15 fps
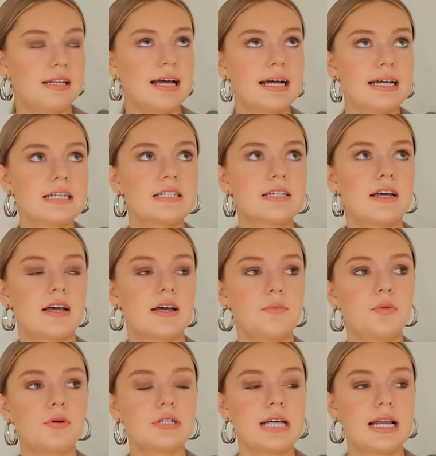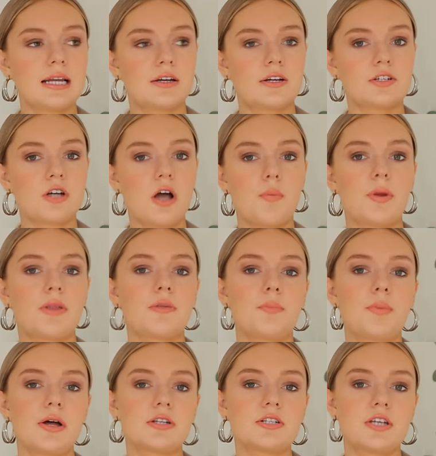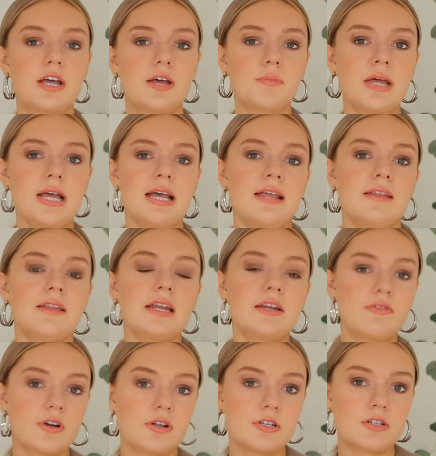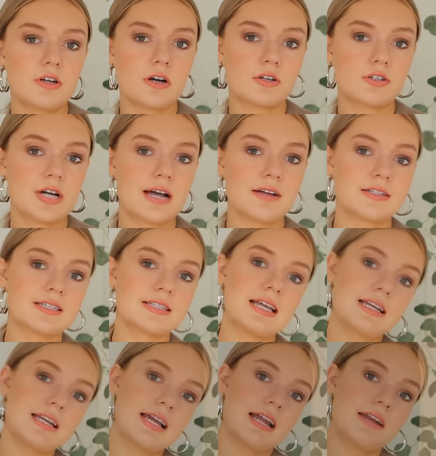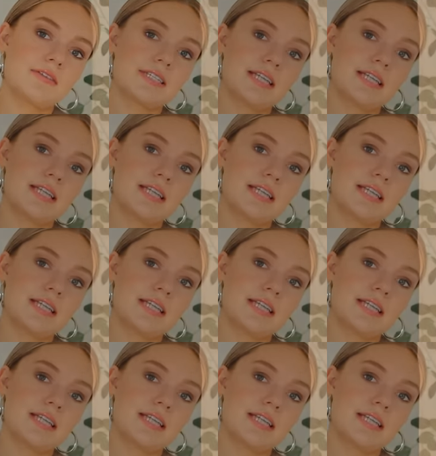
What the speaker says: lighter, more delicate top on the bottom, then you've got the dark trousers, then you kind of